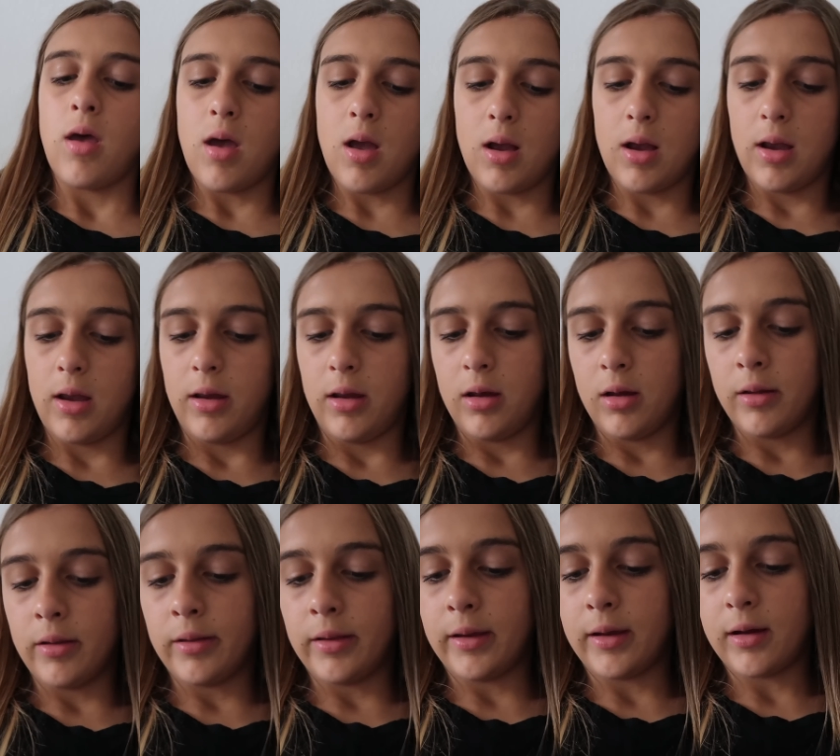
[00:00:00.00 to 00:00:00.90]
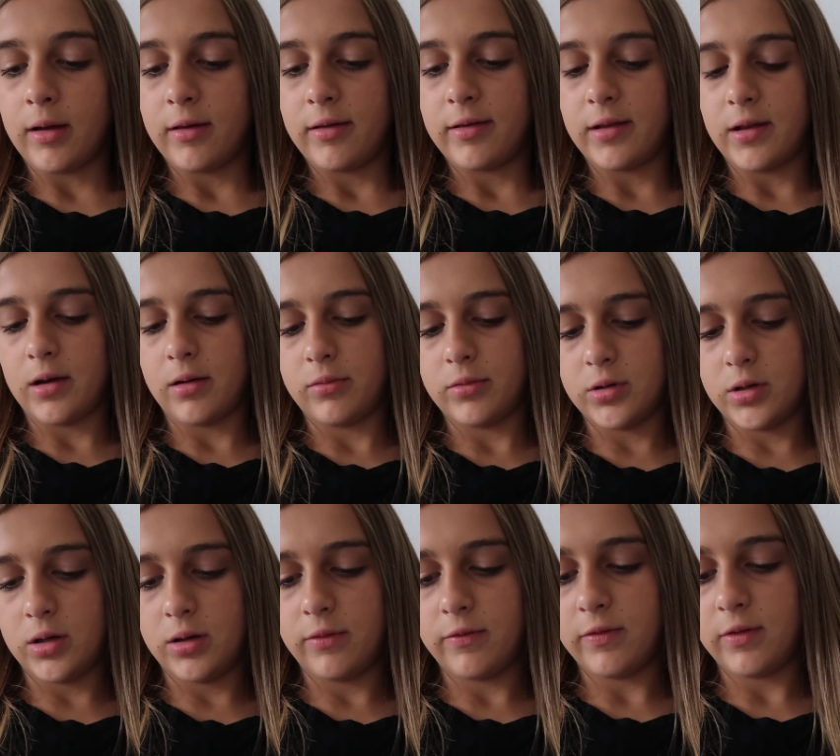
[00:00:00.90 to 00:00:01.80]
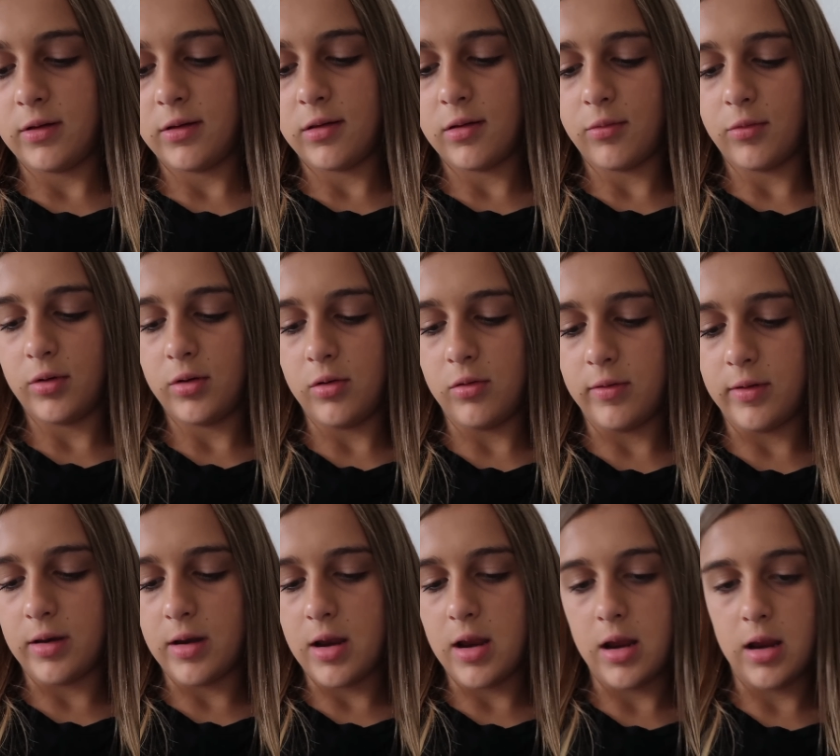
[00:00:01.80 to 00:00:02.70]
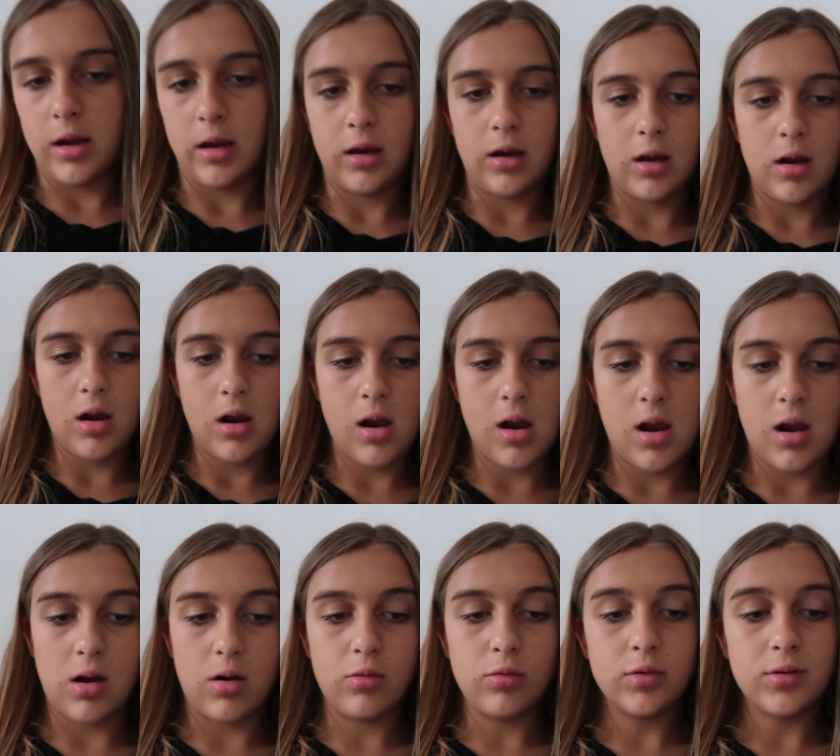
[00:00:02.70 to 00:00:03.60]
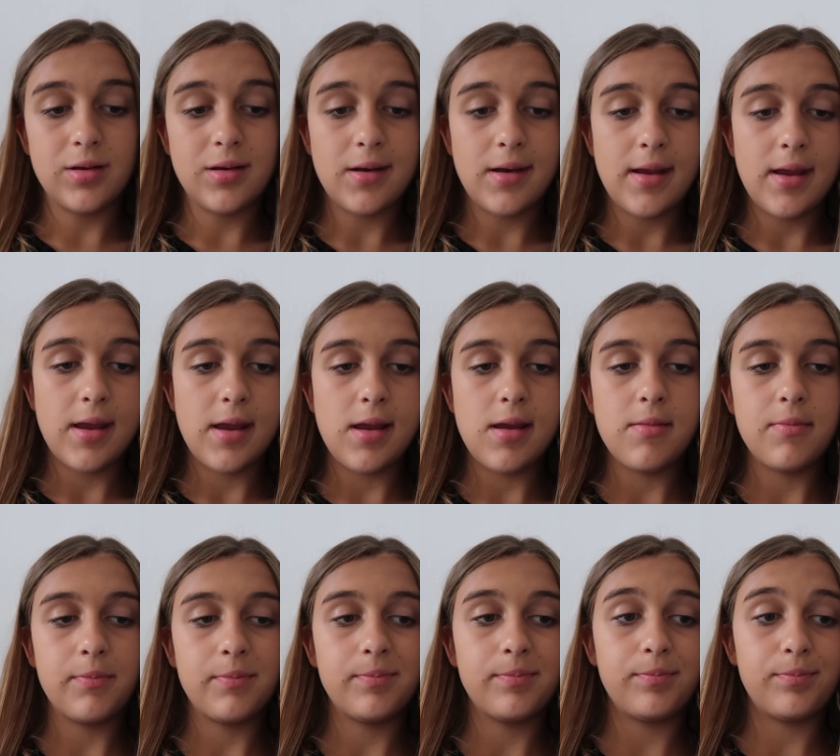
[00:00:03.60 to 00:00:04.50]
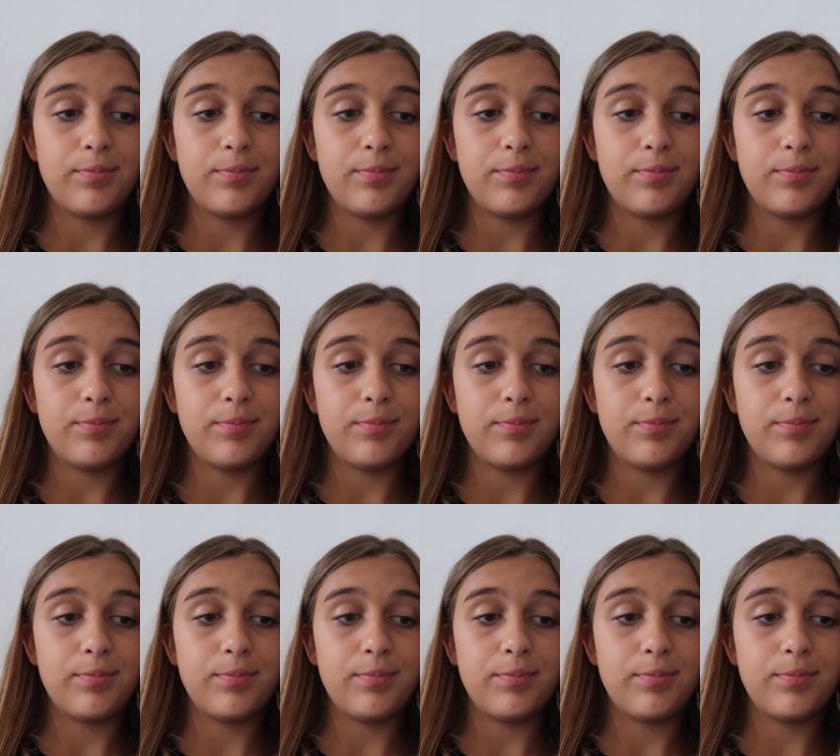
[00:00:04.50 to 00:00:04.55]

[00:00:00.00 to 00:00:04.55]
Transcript: I, like I said, I'm trying to find someone who can hang out today.